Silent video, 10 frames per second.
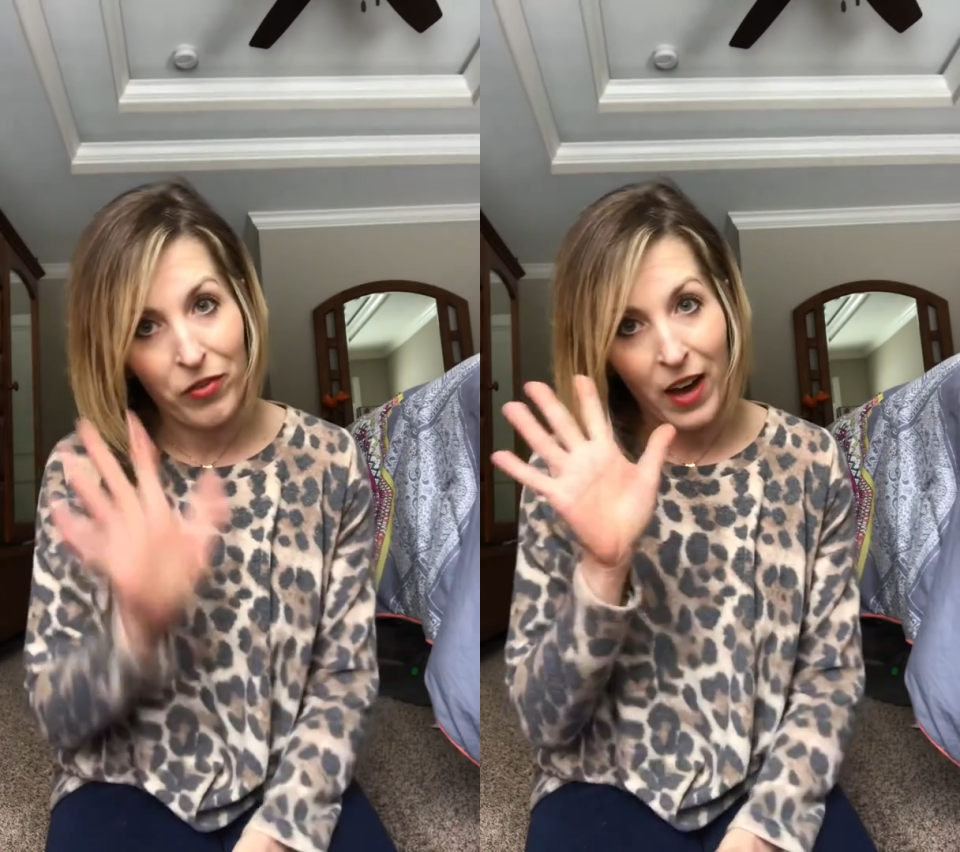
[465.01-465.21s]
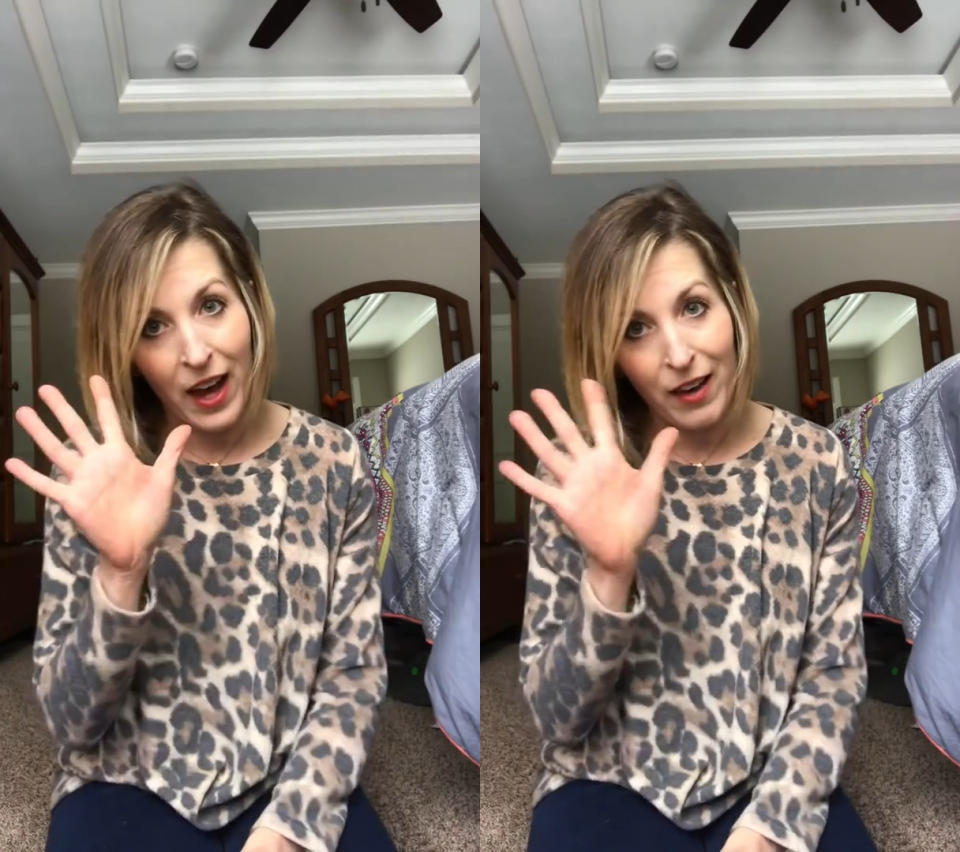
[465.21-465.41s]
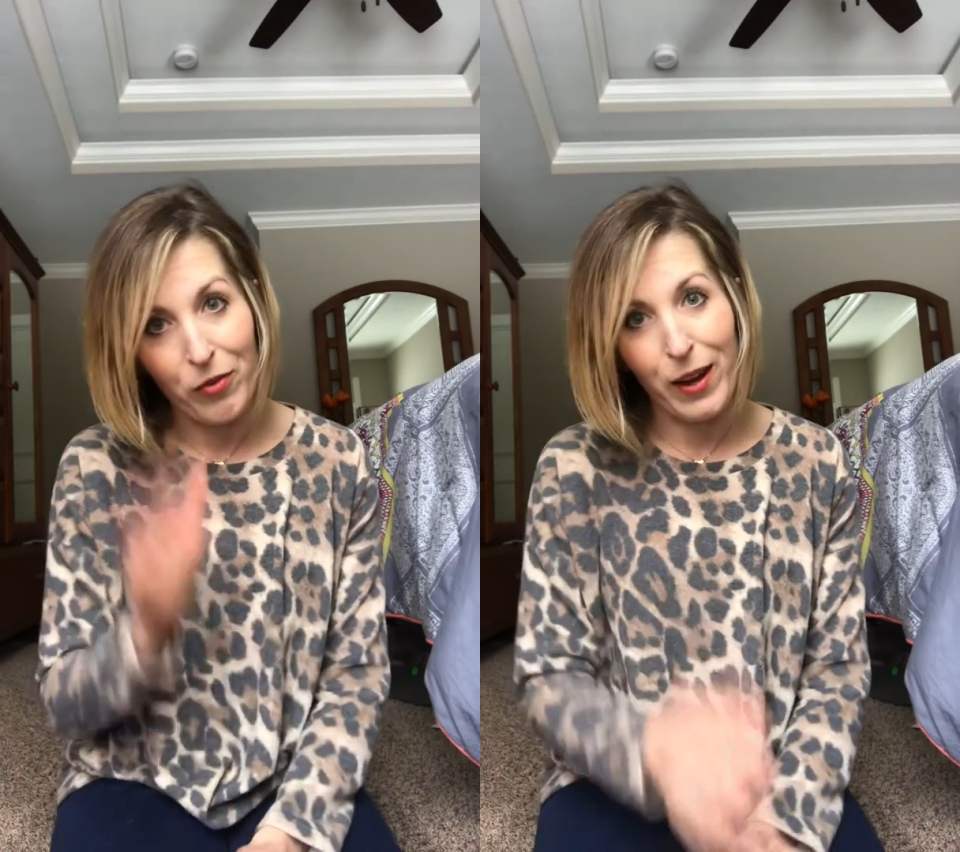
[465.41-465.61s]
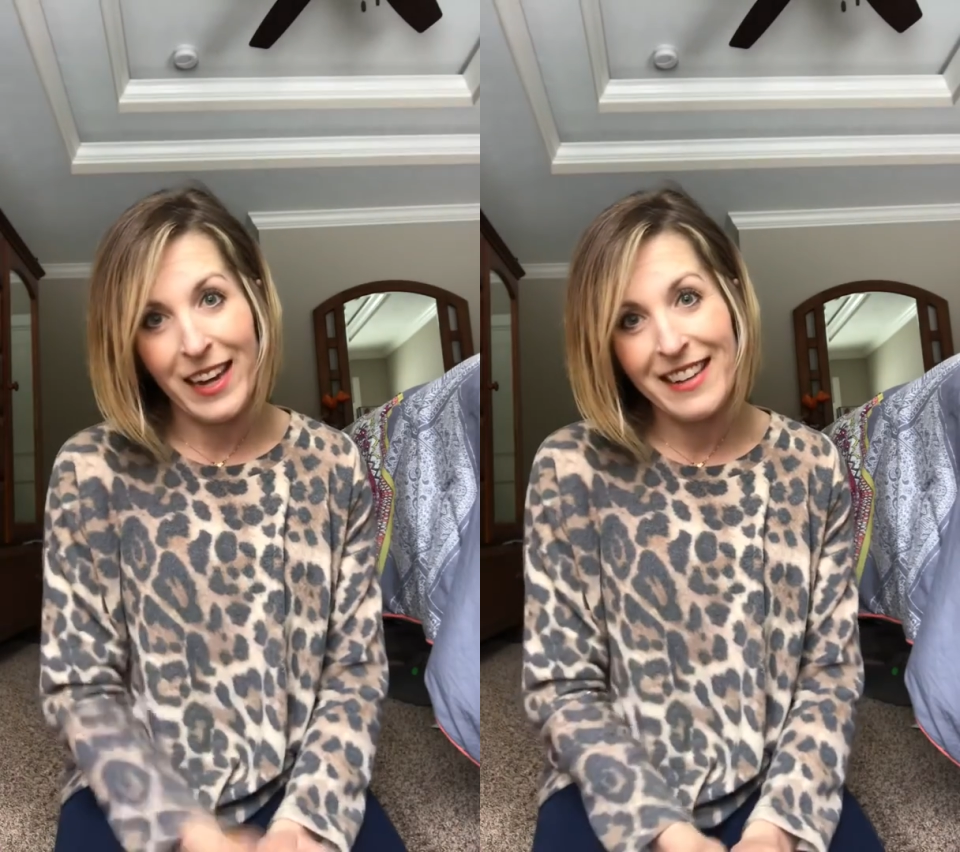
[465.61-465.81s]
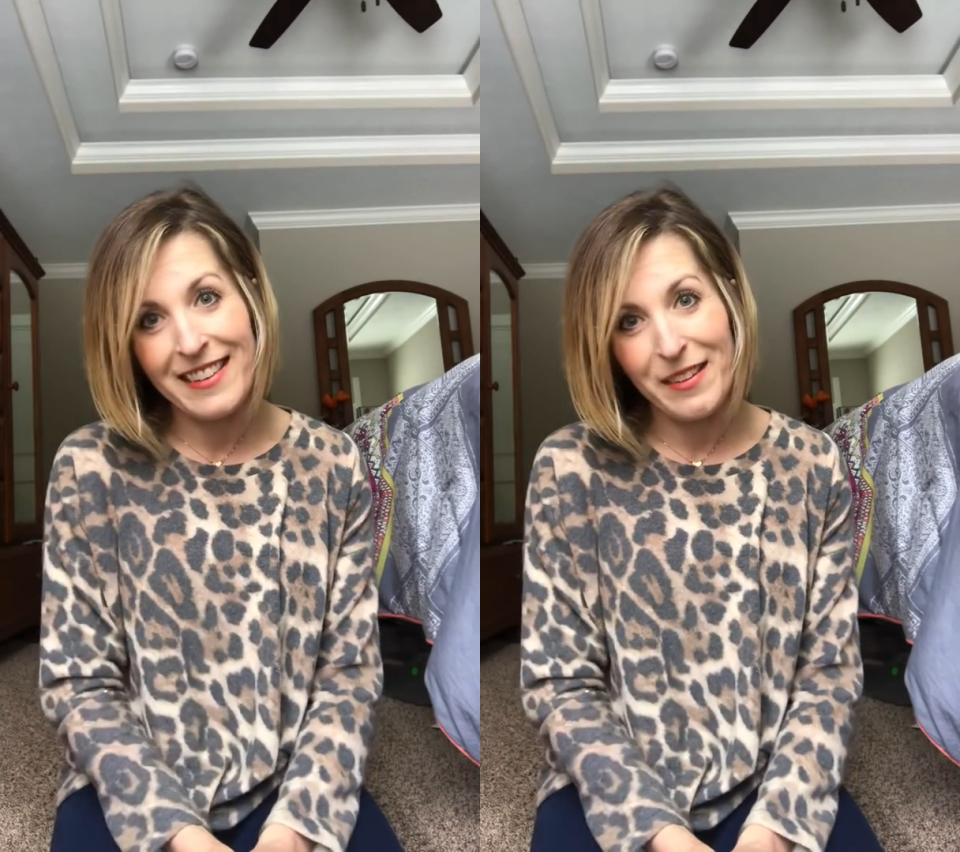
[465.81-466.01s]
5
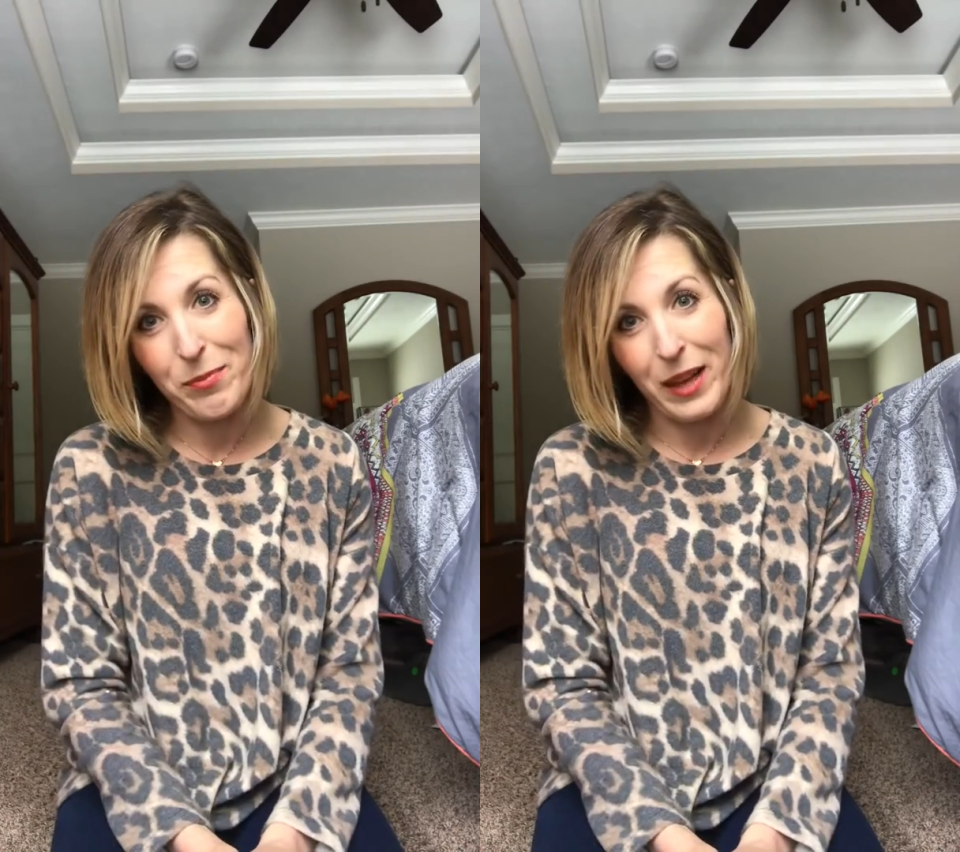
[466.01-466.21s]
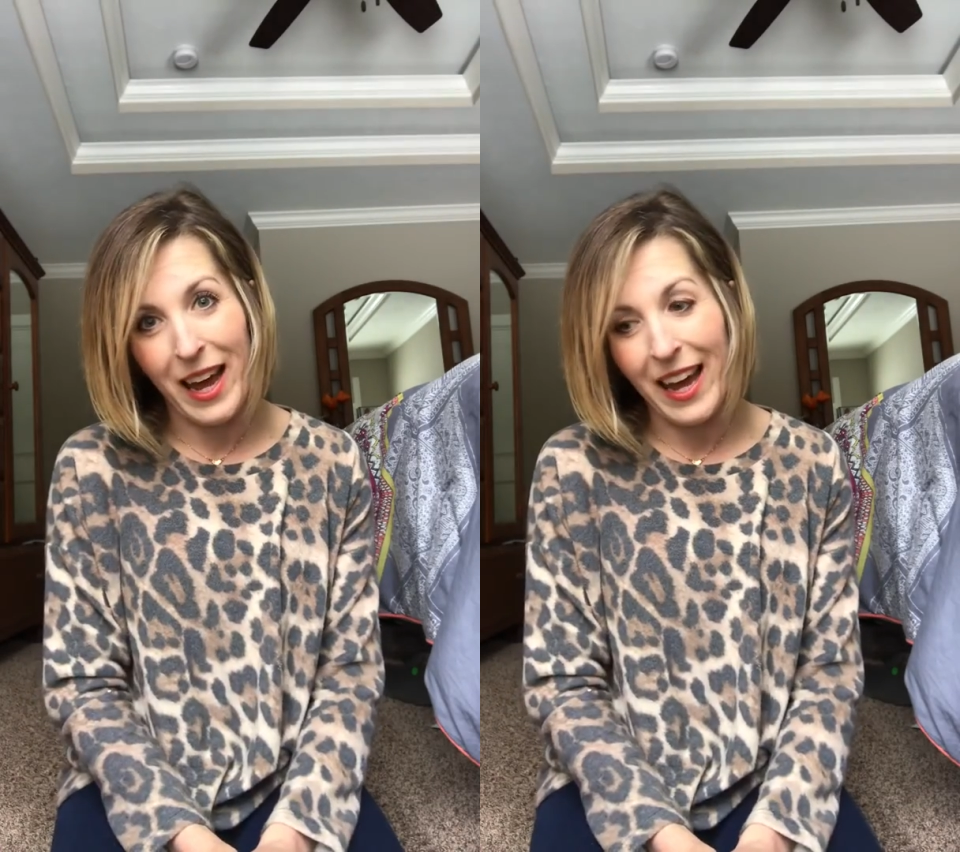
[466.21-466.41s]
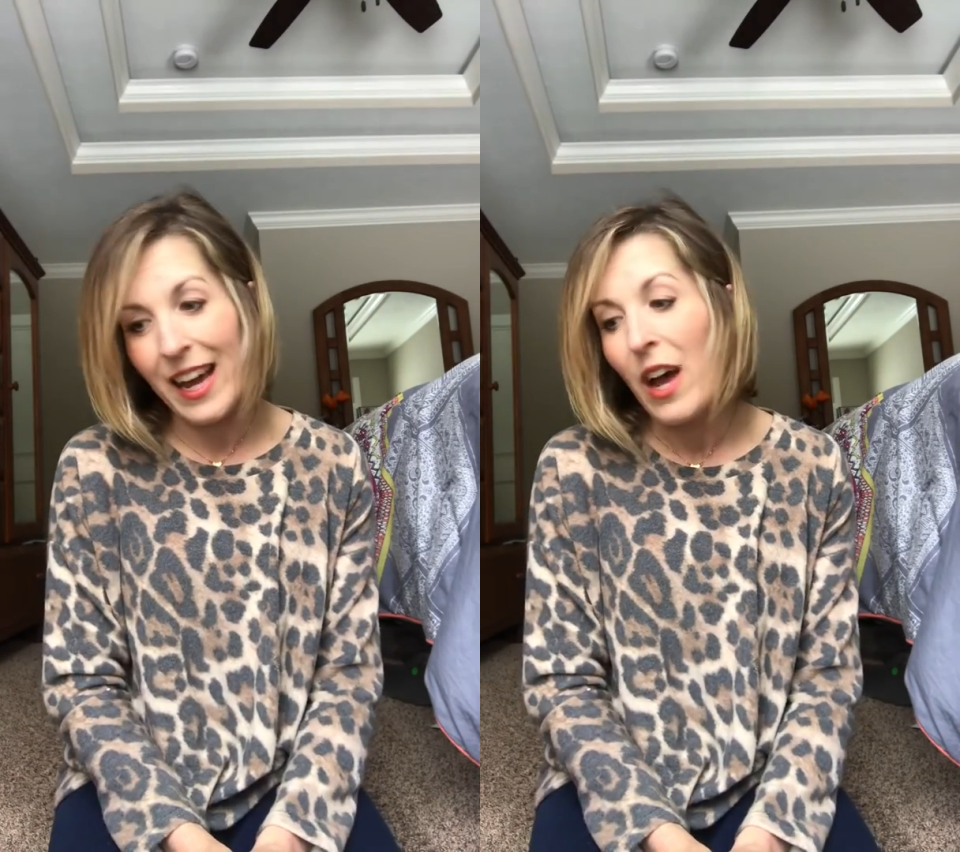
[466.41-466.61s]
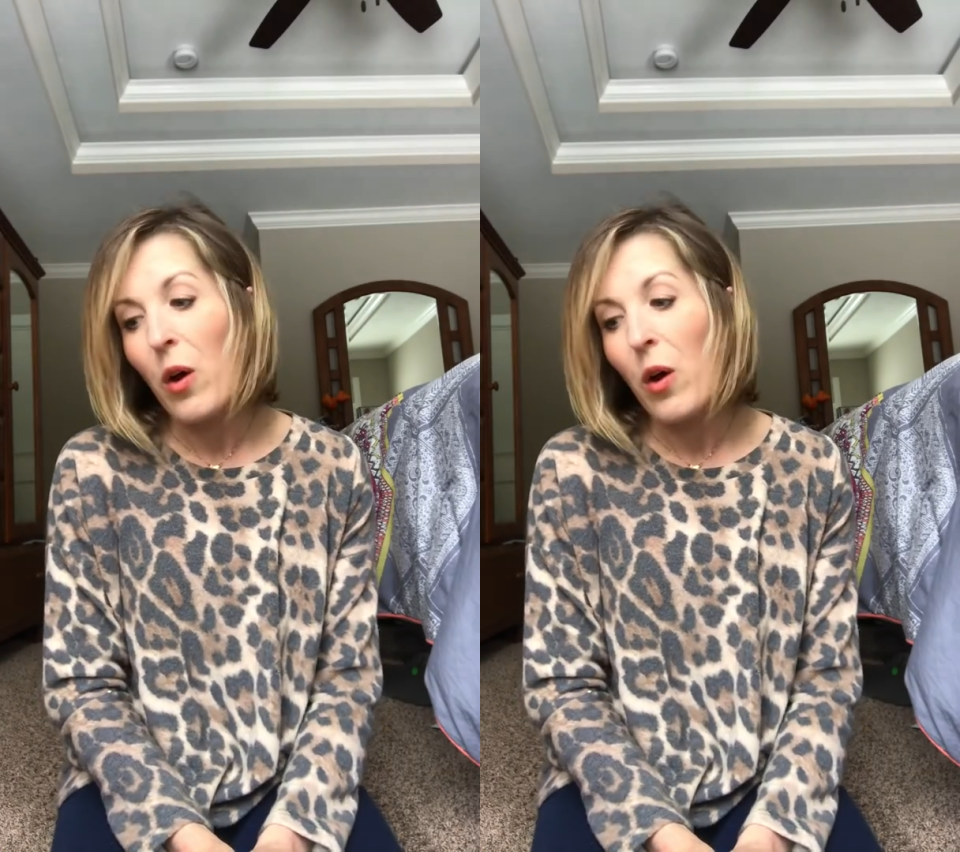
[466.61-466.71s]
ways to play